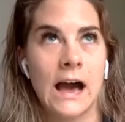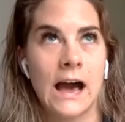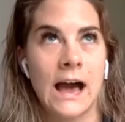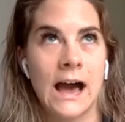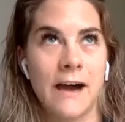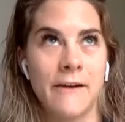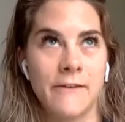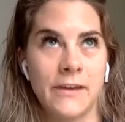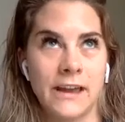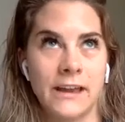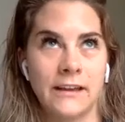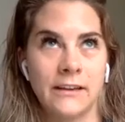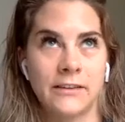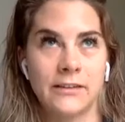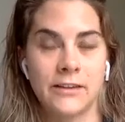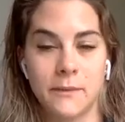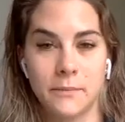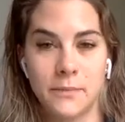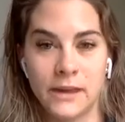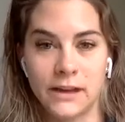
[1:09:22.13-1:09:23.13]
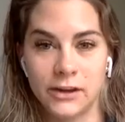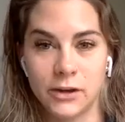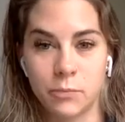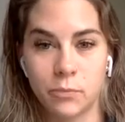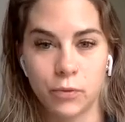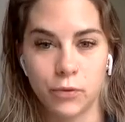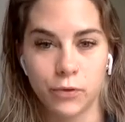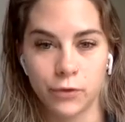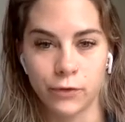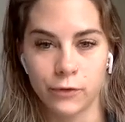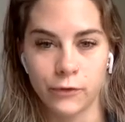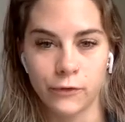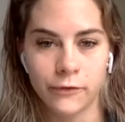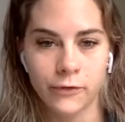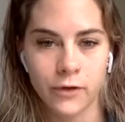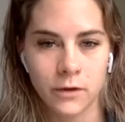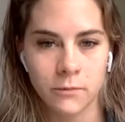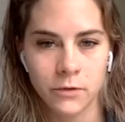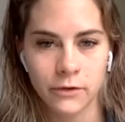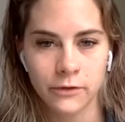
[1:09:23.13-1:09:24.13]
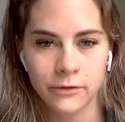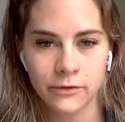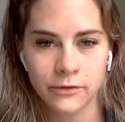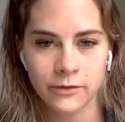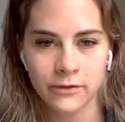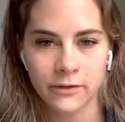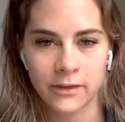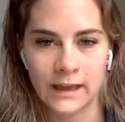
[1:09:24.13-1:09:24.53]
having something to prove almost.